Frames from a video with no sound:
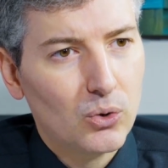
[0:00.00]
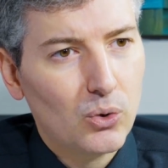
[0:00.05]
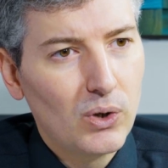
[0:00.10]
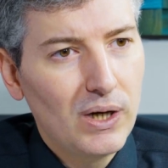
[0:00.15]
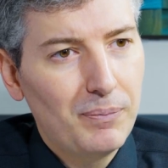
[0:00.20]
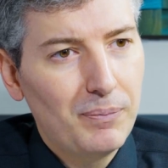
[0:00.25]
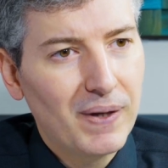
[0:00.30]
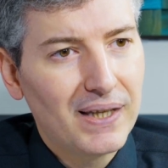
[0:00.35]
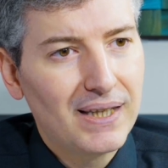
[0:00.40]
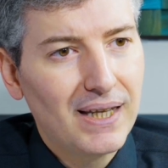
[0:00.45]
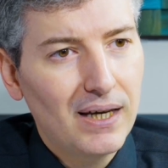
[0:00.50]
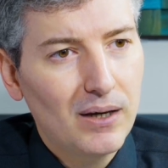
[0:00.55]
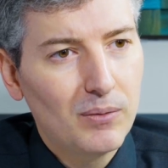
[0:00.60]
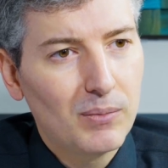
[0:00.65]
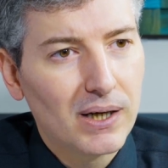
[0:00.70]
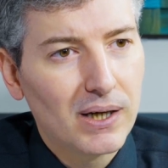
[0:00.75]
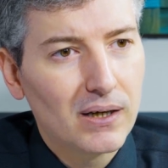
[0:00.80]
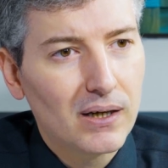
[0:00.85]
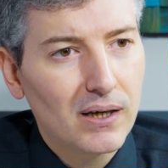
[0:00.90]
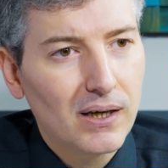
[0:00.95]
but
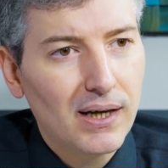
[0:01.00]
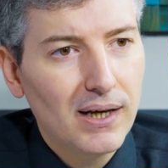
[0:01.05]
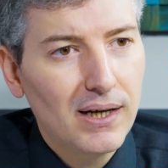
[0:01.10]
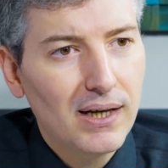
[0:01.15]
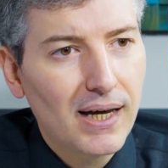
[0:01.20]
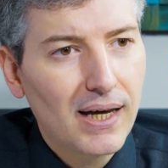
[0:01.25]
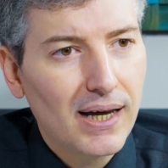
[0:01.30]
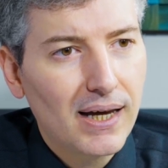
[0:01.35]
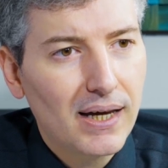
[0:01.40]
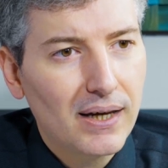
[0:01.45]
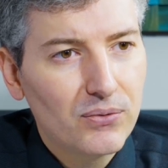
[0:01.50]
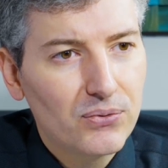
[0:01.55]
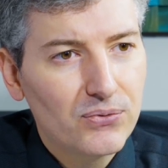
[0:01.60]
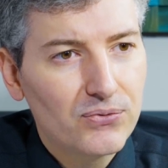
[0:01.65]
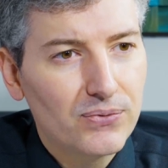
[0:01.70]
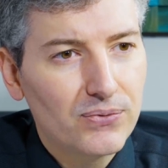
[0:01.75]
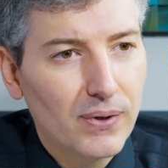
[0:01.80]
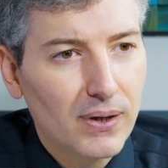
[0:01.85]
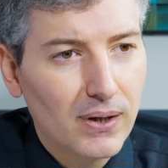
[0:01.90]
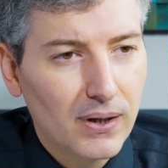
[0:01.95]
there's
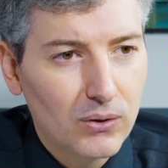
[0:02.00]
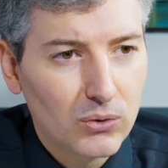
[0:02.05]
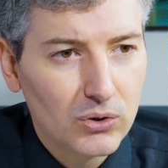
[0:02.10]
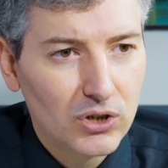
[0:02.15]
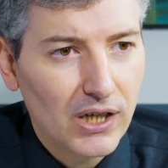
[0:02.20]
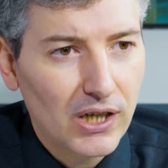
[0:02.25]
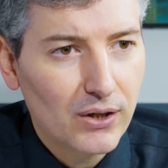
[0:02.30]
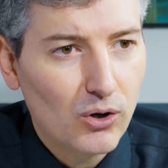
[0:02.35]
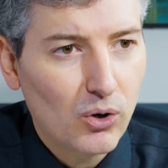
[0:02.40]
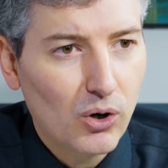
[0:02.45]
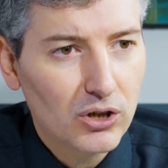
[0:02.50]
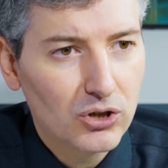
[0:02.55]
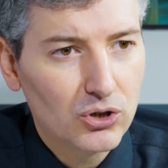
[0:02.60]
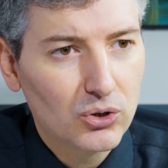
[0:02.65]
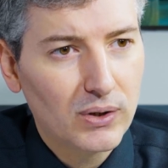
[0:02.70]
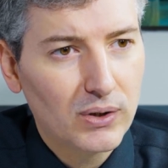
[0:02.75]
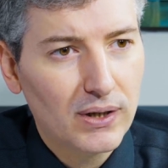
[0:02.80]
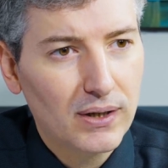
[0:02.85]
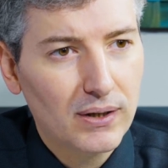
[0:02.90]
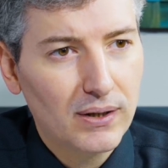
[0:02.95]
the
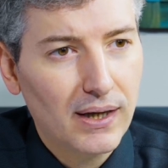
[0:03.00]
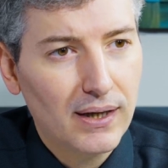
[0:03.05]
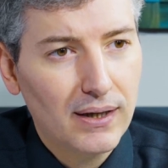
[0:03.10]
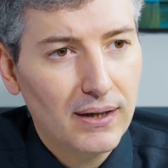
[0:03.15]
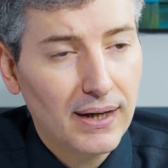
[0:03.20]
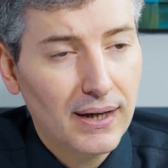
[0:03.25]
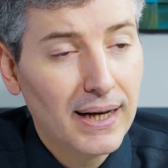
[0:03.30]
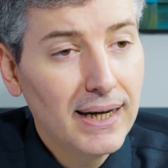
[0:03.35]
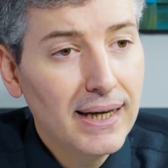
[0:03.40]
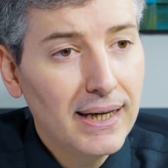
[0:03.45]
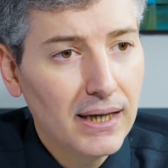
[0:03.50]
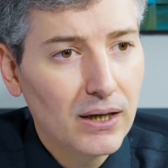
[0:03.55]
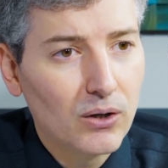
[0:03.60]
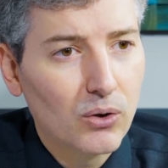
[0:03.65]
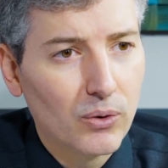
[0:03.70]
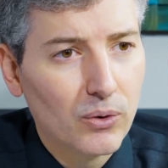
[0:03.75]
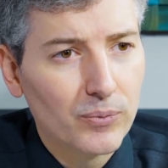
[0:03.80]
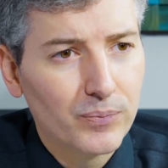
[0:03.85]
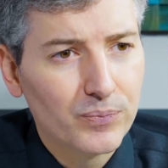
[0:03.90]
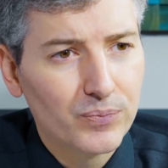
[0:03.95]
practical part
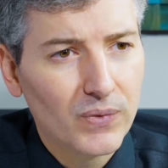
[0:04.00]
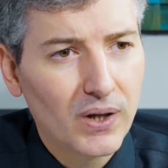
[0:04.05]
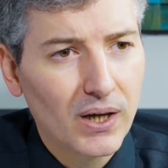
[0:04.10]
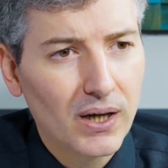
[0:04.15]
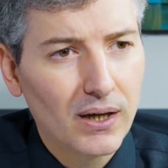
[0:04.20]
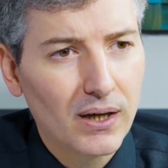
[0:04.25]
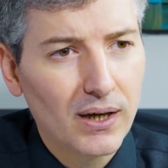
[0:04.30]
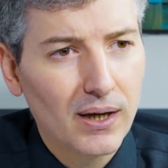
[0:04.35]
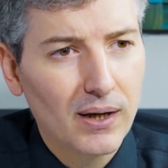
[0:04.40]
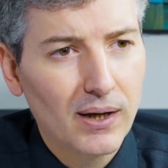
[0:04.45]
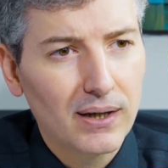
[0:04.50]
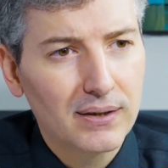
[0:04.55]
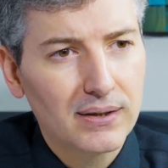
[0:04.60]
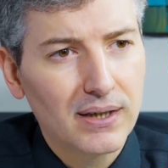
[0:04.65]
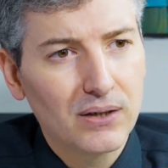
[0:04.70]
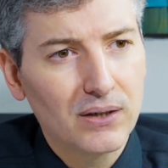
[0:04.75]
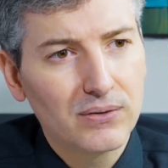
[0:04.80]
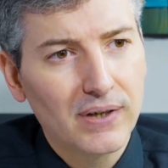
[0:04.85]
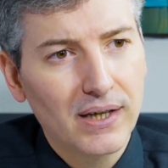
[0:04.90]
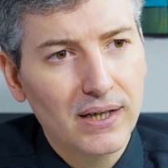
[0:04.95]
that can be
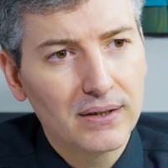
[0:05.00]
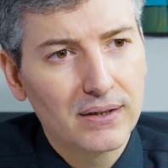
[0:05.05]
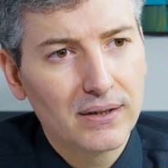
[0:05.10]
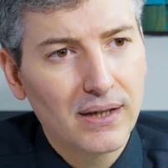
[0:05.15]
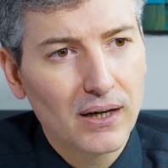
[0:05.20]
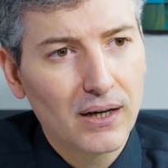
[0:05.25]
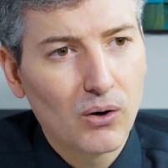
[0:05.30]
used.